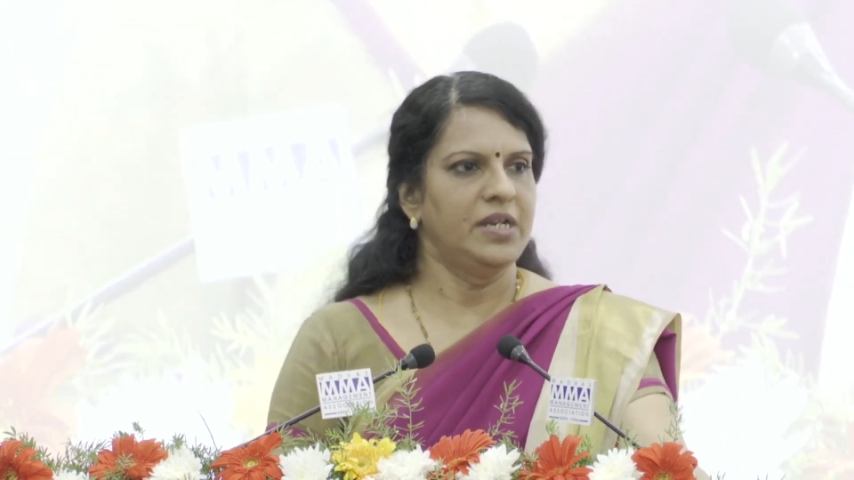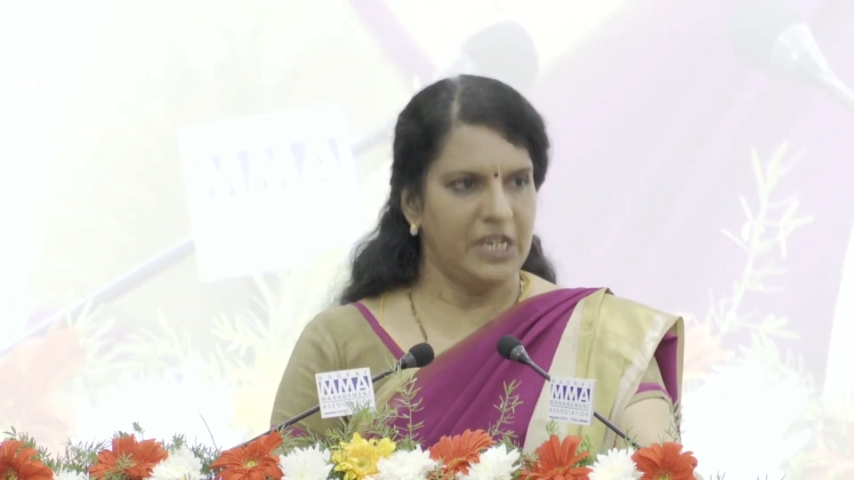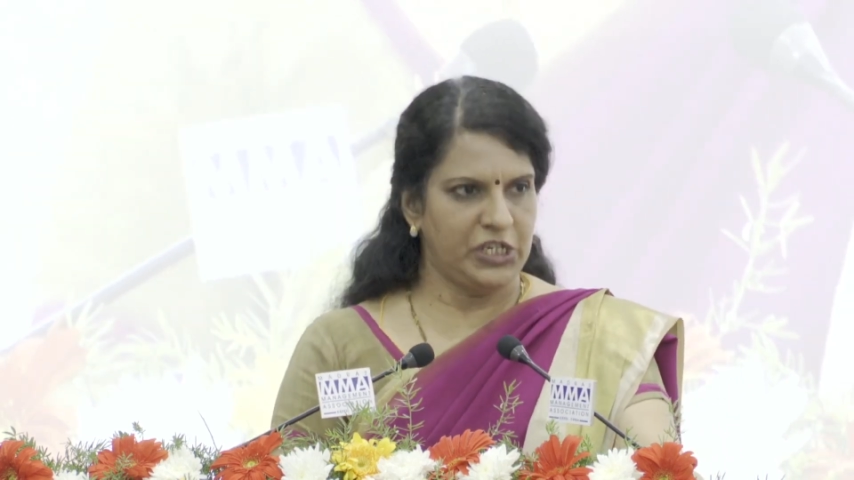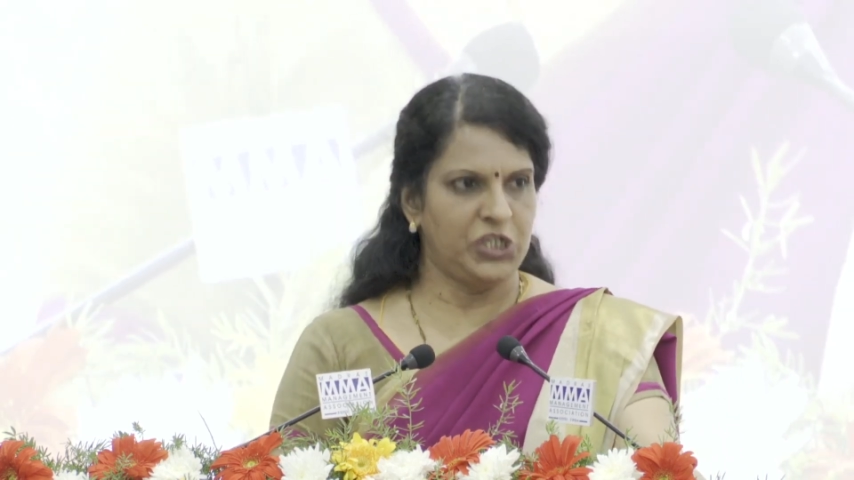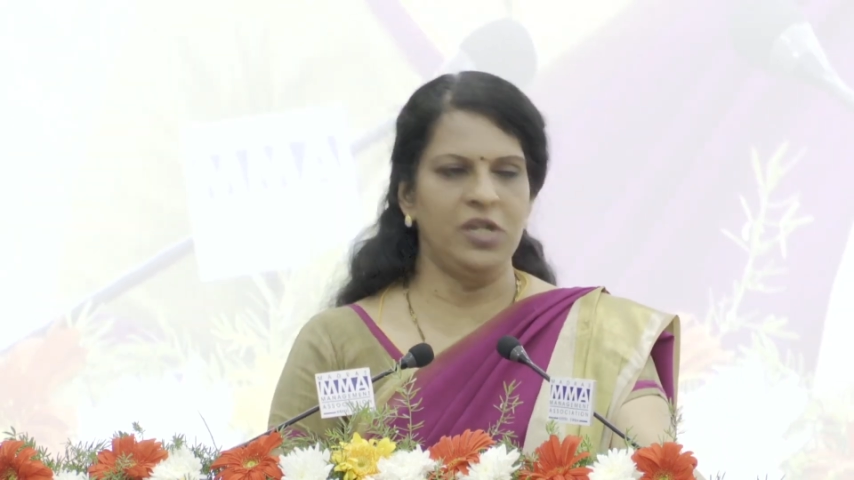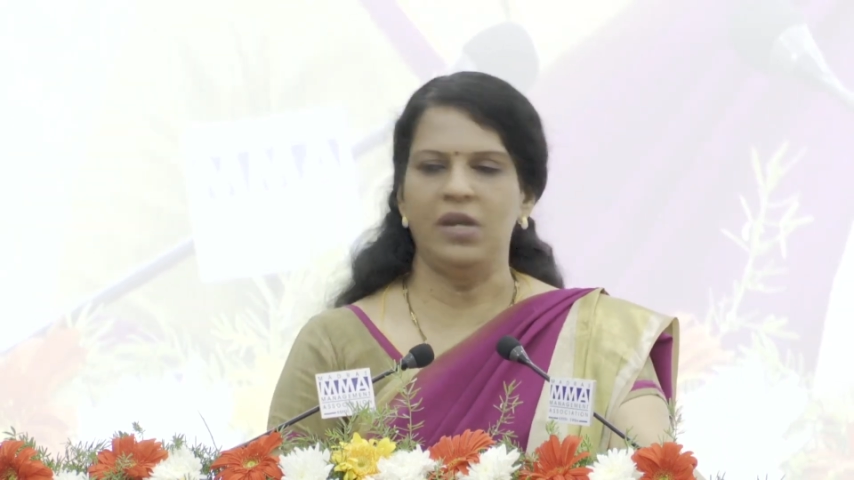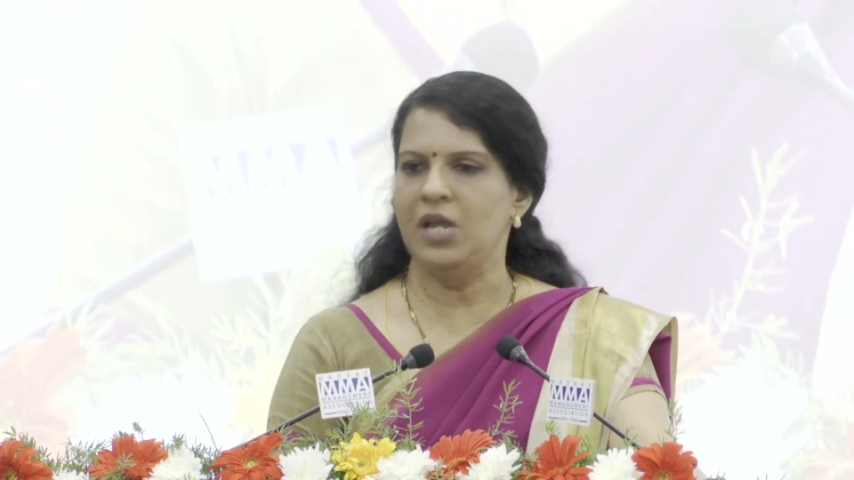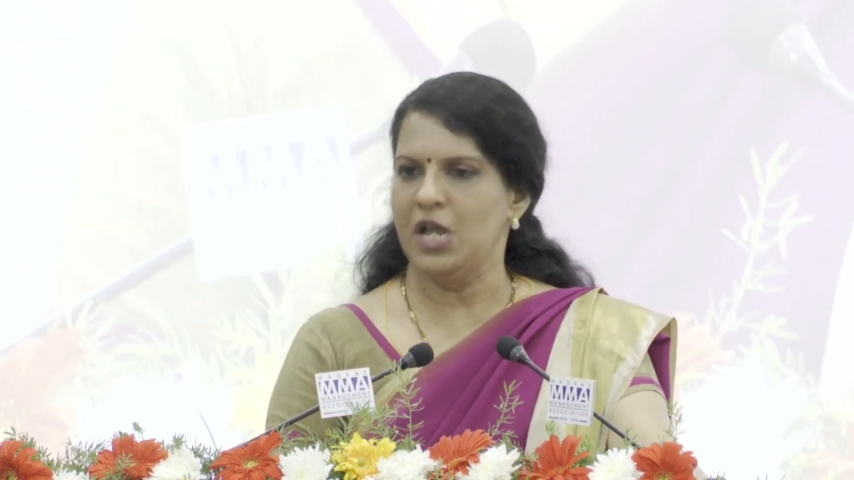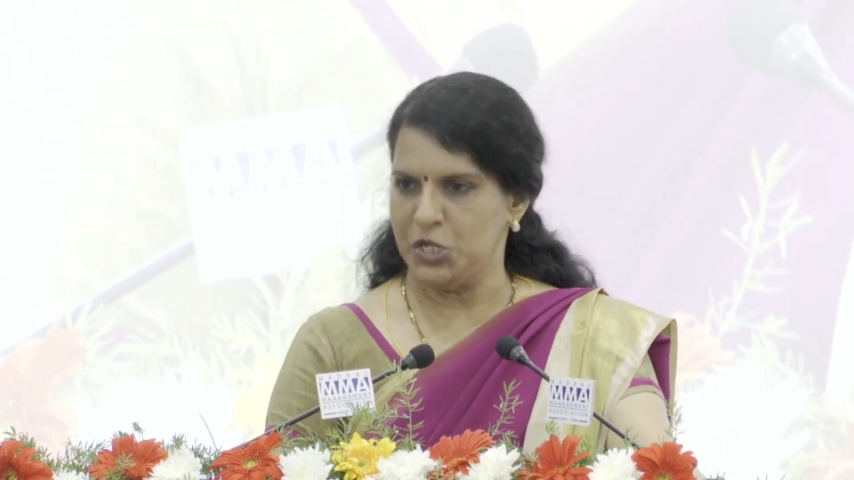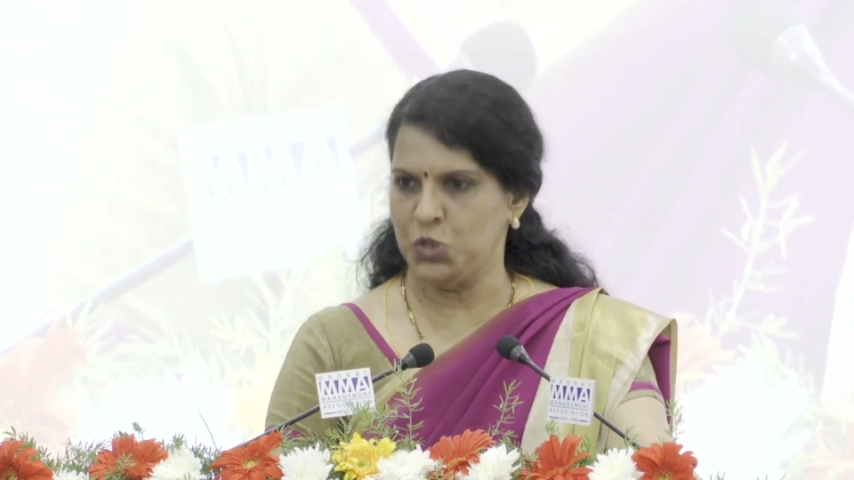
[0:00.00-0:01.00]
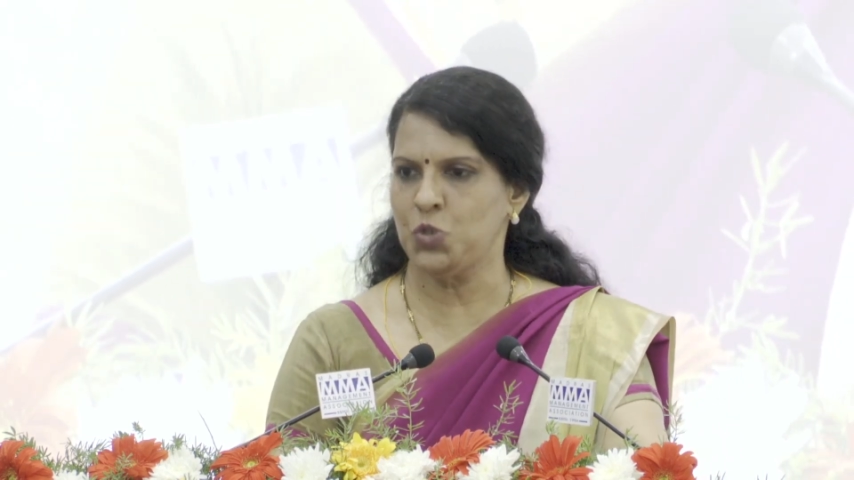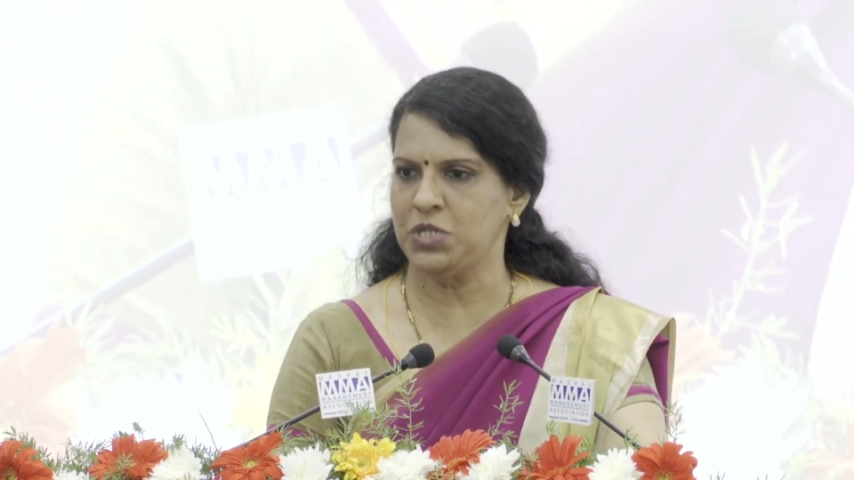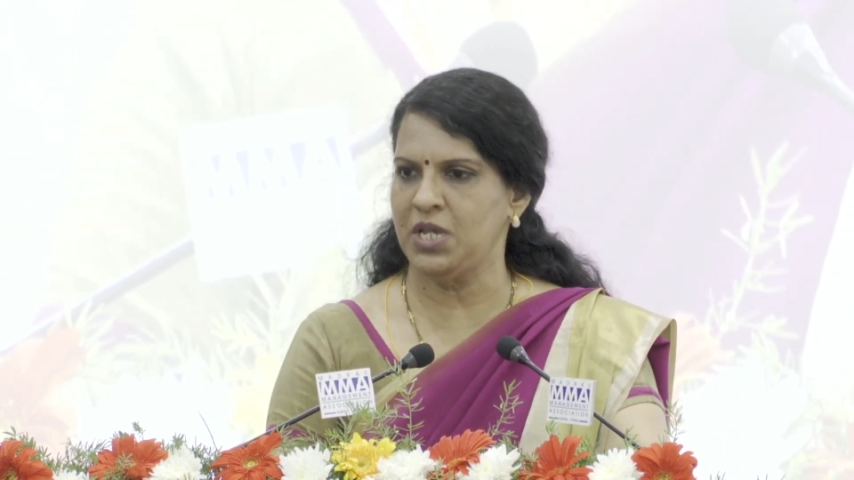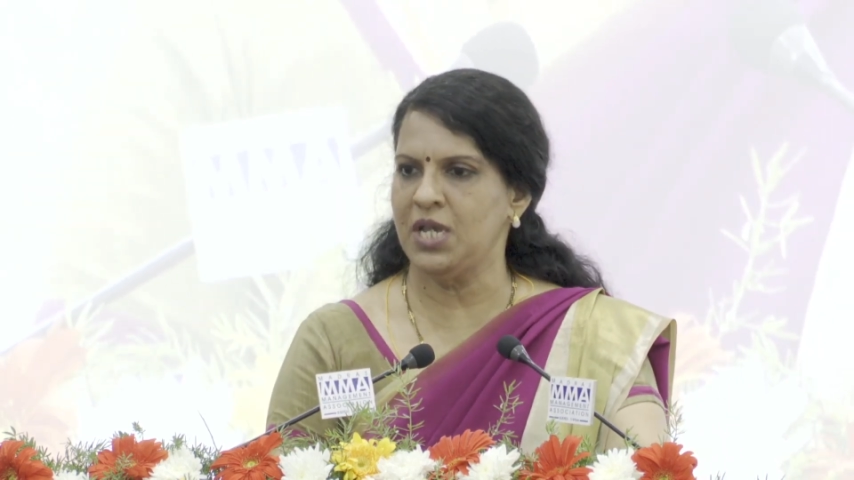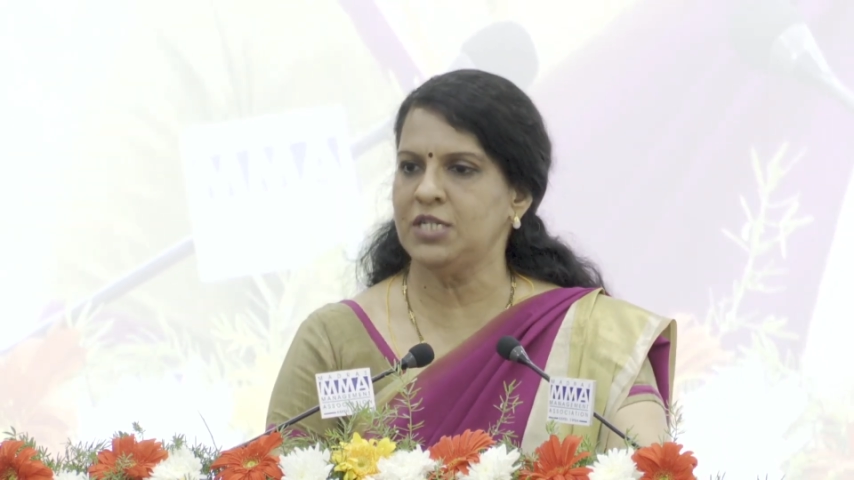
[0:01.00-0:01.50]
Dictionary
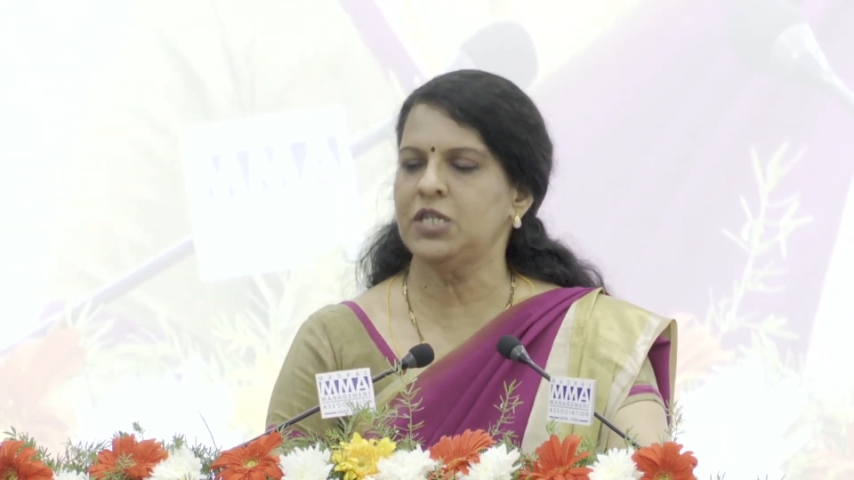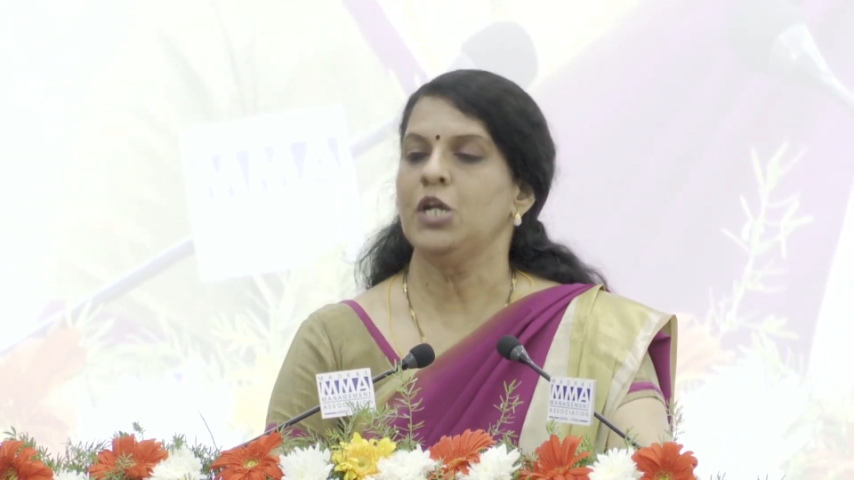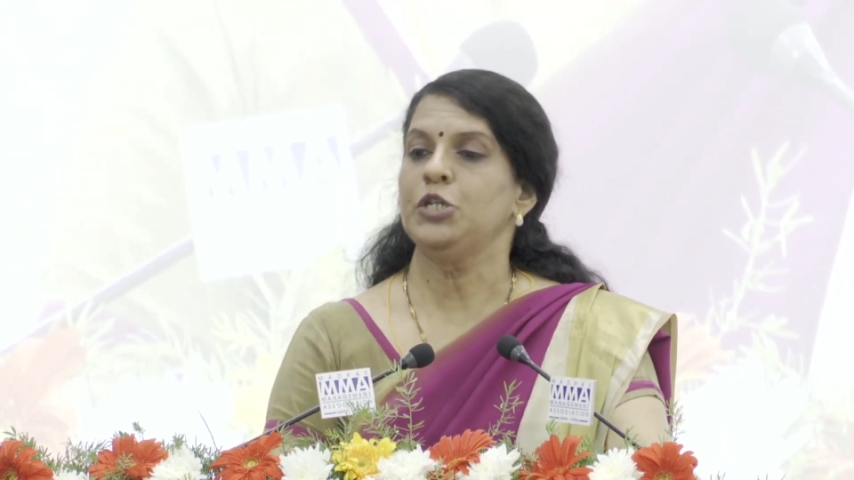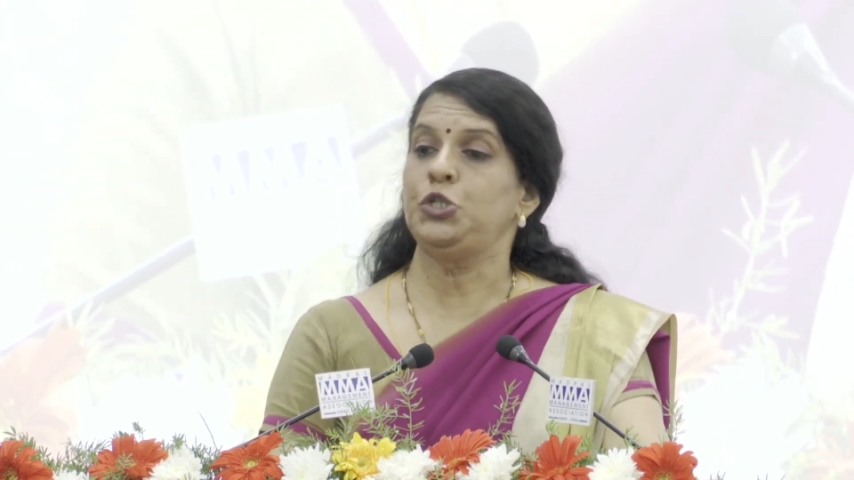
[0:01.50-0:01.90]
Associates